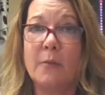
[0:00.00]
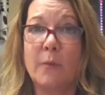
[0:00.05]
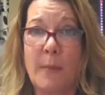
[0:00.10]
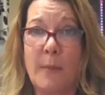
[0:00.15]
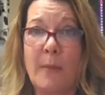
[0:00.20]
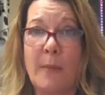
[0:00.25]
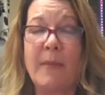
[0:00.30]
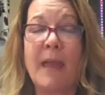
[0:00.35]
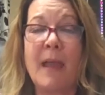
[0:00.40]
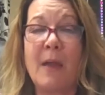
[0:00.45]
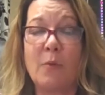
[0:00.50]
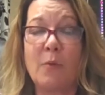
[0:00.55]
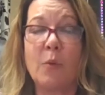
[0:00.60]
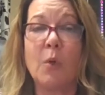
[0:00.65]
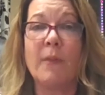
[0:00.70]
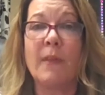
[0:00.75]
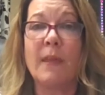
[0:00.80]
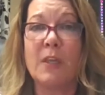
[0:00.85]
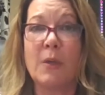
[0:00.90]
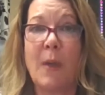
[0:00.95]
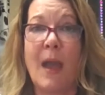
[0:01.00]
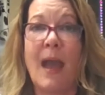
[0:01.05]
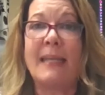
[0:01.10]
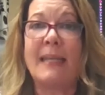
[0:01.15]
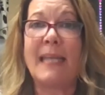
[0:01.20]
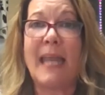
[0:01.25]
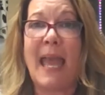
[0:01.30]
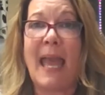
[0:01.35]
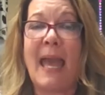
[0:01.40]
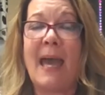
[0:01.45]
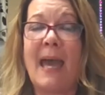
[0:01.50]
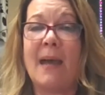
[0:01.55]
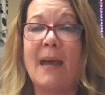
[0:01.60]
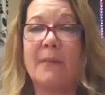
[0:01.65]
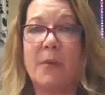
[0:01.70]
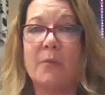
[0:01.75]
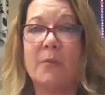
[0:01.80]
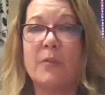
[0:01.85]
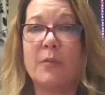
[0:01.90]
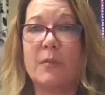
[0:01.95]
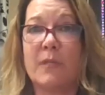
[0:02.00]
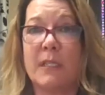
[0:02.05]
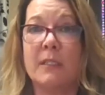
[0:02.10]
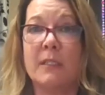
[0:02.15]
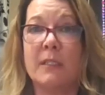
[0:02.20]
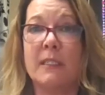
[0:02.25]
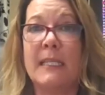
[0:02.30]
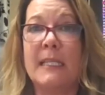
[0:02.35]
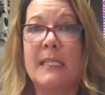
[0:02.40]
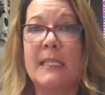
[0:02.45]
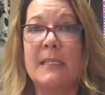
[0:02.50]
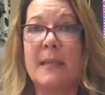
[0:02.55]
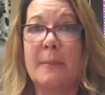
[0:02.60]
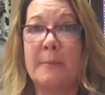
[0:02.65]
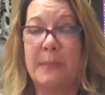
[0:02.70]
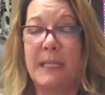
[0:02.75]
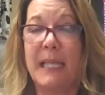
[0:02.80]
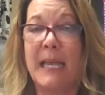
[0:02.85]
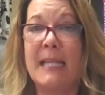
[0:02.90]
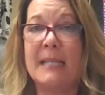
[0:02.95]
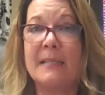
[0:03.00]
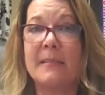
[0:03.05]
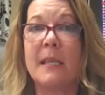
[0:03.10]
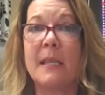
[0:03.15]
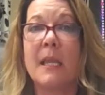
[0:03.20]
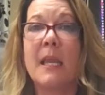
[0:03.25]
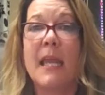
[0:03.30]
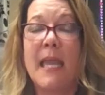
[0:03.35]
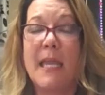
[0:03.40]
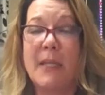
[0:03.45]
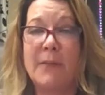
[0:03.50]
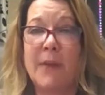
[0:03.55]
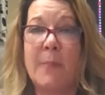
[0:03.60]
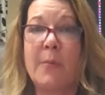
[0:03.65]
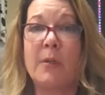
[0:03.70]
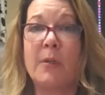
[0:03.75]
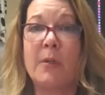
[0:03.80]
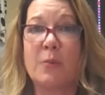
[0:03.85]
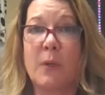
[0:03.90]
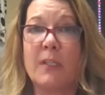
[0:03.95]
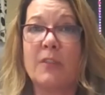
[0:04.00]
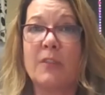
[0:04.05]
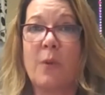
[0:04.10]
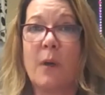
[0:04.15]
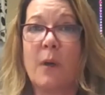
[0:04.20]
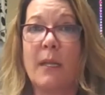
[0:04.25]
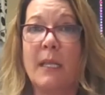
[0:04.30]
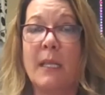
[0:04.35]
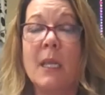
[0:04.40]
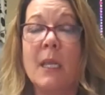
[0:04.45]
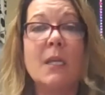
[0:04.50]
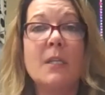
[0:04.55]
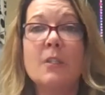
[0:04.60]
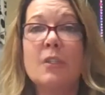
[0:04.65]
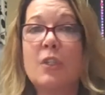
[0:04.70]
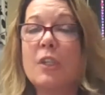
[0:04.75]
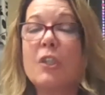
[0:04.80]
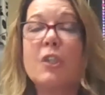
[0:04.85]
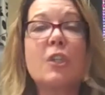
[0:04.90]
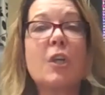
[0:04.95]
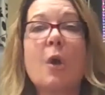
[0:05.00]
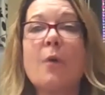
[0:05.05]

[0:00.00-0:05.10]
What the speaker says: Remember that rule that you had to have those utilities in place in February 2020? Just